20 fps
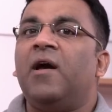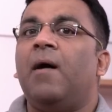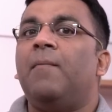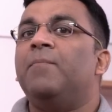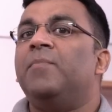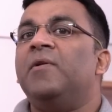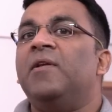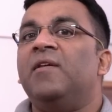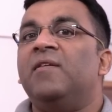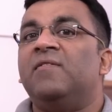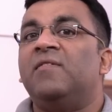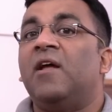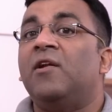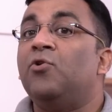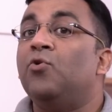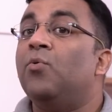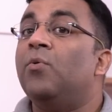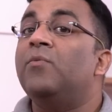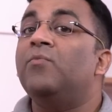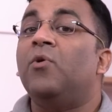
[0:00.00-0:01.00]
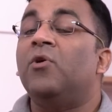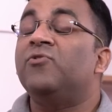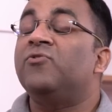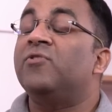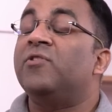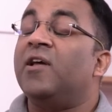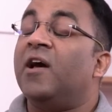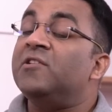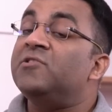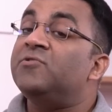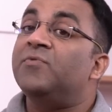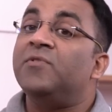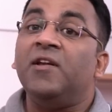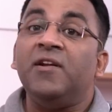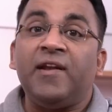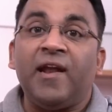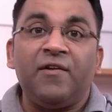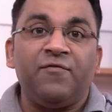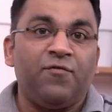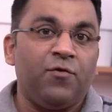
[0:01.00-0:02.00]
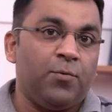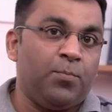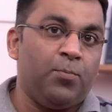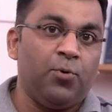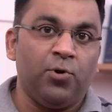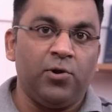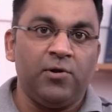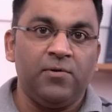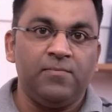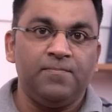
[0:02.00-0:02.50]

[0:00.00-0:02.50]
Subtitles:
companies that no one wants to touch with a 10-foot pole.